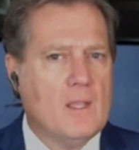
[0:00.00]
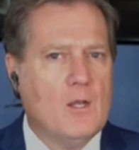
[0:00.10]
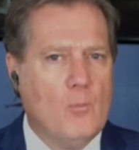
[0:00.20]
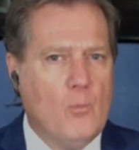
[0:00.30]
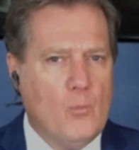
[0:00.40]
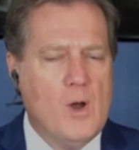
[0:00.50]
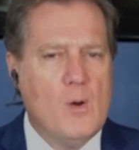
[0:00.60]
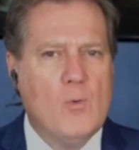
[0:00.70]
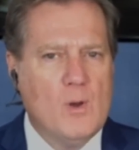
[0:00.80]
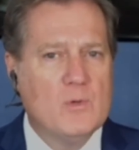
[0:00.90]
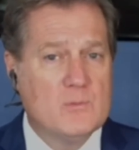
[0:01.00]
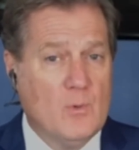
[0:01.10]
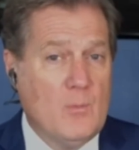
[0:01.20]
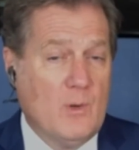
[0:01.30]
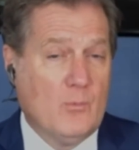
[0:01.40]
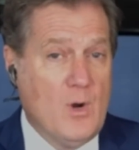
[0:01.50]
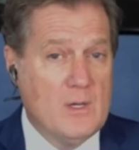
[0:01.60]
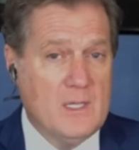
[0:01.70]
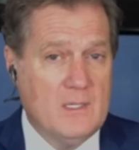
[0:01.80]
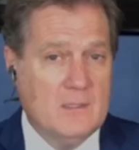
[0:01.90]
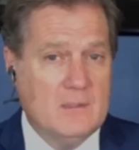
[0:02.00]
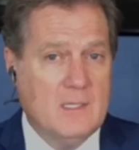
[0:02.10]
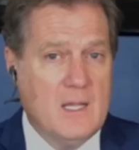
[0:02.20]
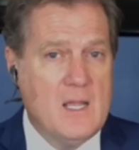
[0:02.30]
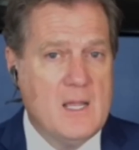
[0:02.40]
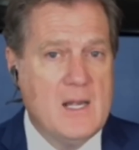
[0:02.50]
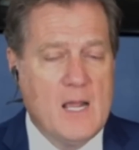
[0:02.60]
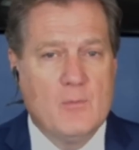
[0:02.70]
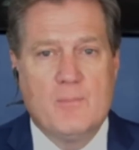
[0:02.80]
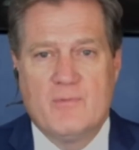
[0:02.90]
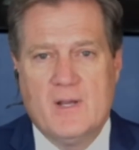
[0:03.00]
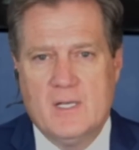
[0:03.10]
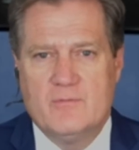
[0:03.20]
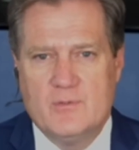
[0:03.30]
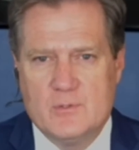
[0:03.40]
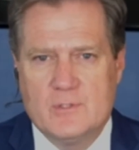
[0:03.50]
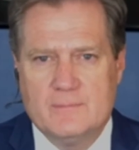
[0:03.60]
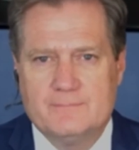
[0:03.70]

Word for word: you know, what what was what went wrong here, and how do we prevent it in the future.